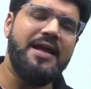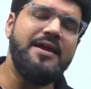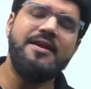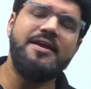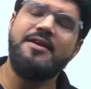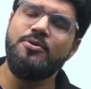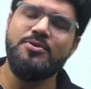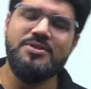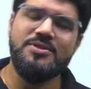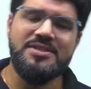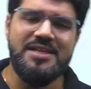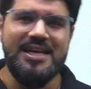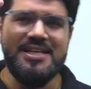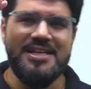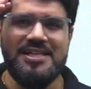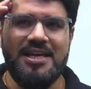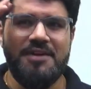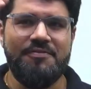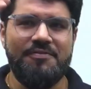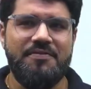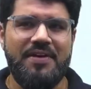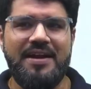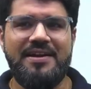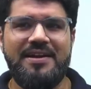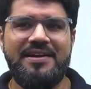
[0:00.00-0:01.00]
Thank you. Stay
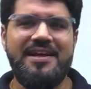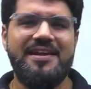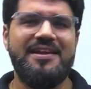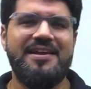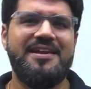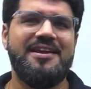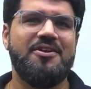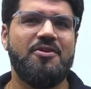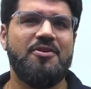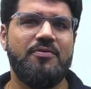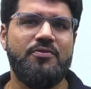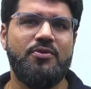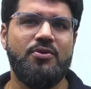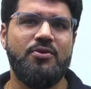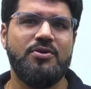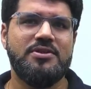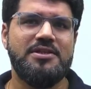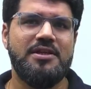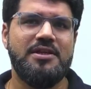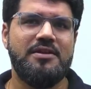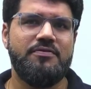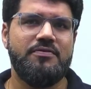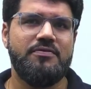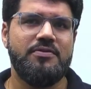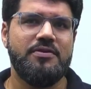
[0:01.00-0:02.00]
safe and take care of
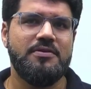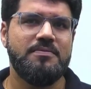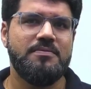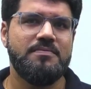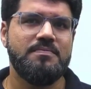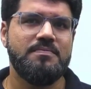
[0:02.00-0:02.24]
yourself.